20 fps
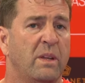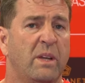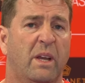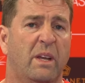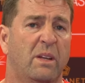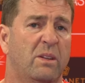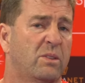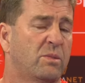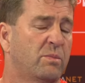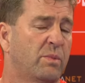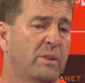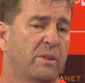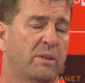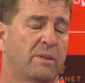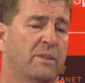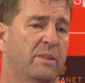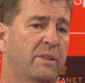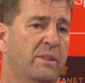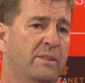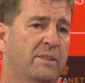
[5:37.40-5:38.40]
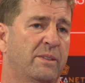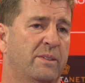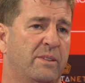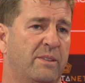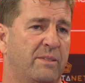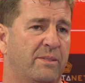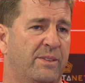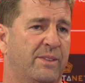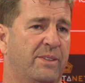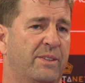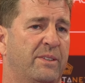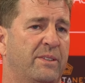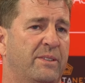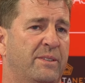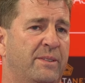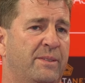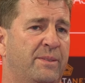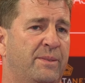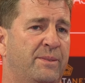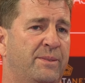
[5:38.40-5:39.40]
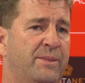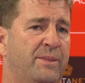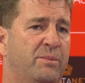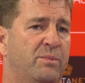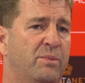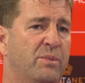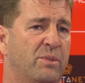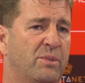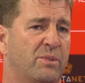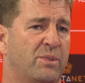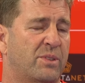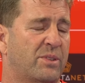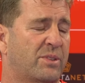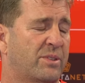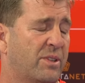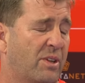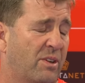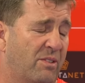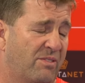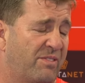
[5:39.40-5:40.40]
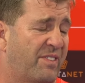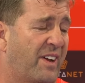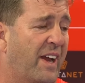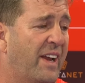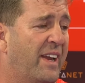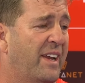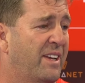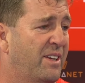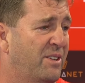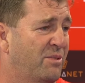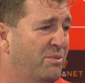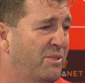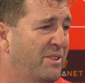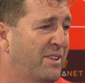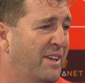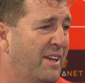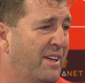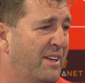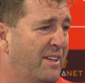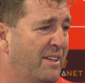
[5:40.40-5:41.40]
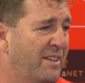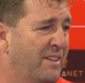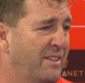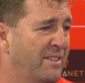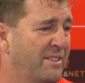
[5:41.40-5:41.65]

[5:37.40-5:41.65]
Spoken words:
Yeah, look, the rules are so vague with that.